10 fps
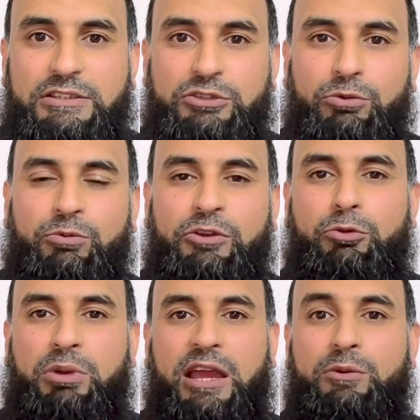the son will
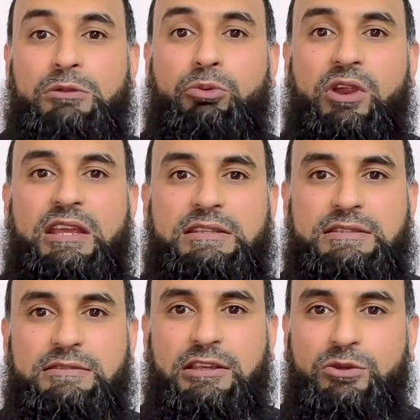reply with
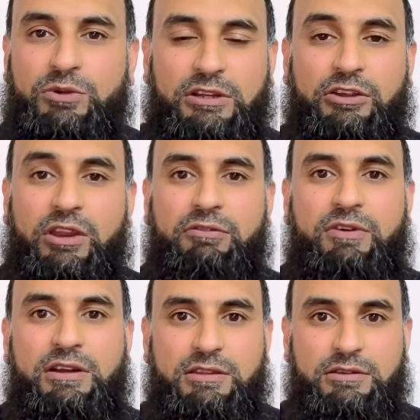praise that you were a great
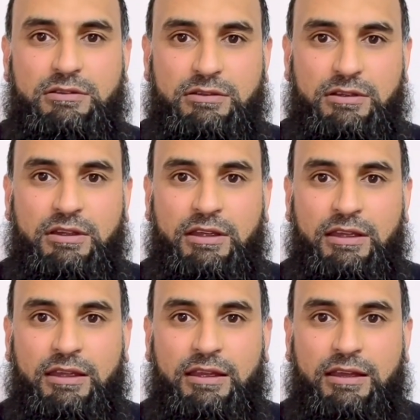father.
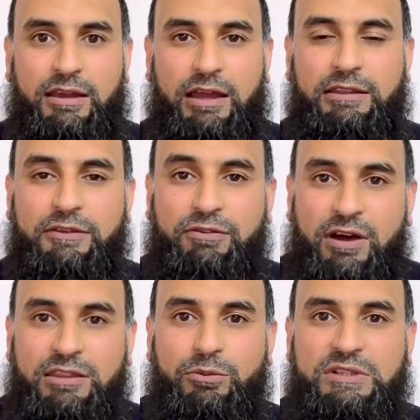And the
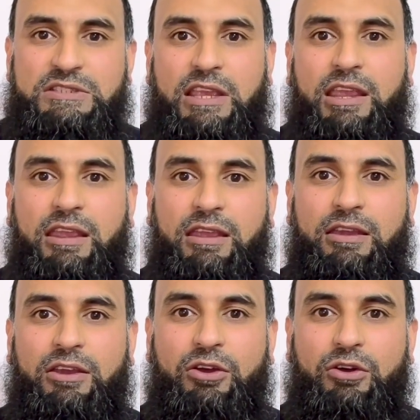father will say,
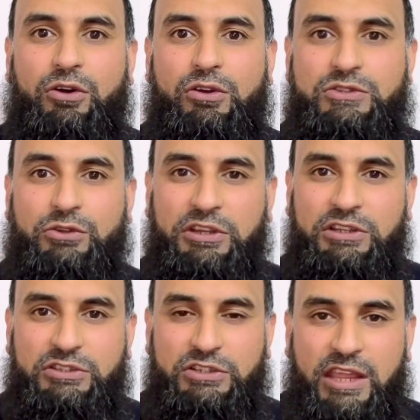"Oh son,
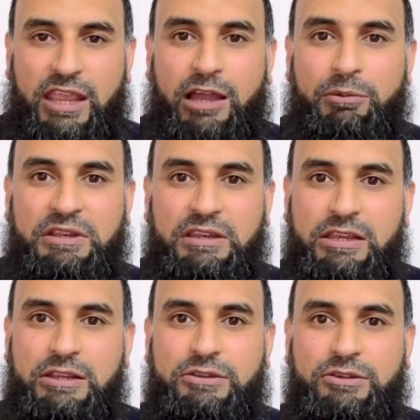in today I'm in
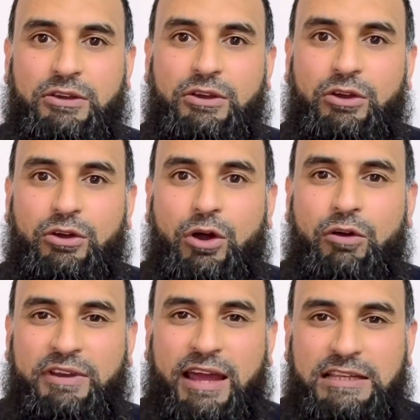need
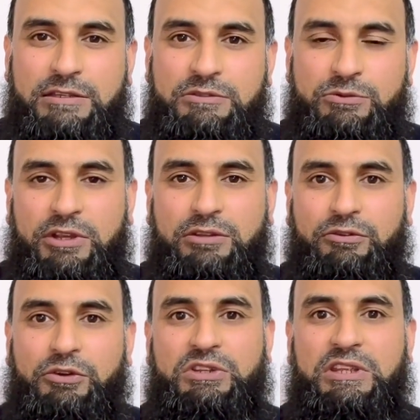of an atom's weight
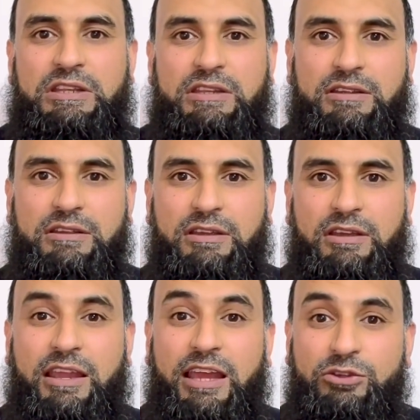of good deed.
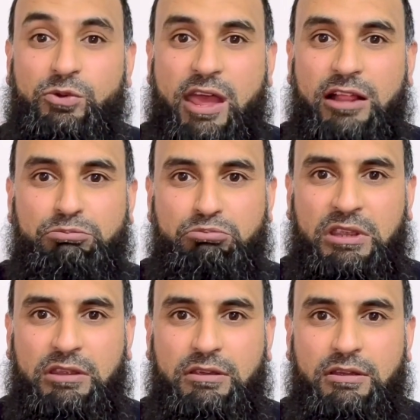Can you help
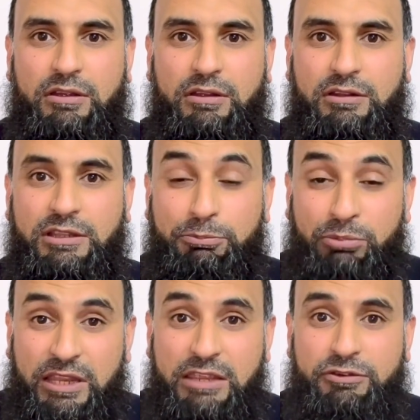me?" The
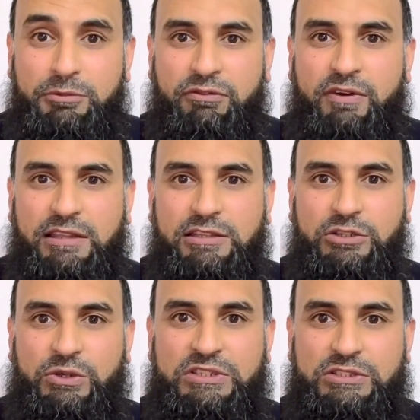plea from a father
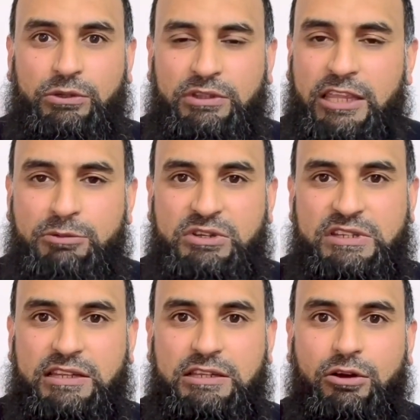to his son that he
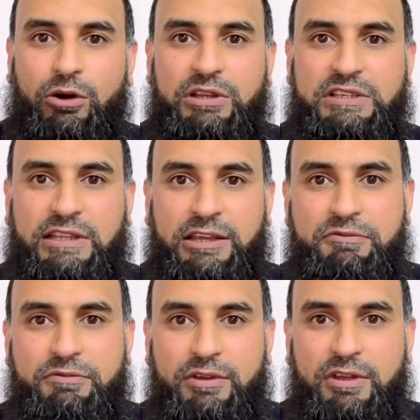protected all his
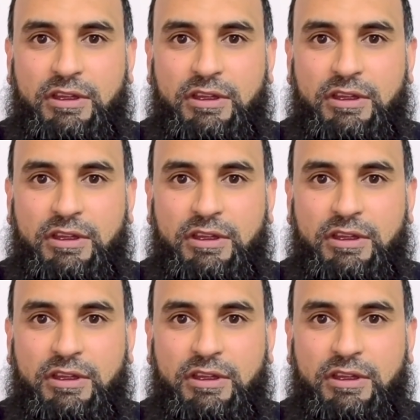life.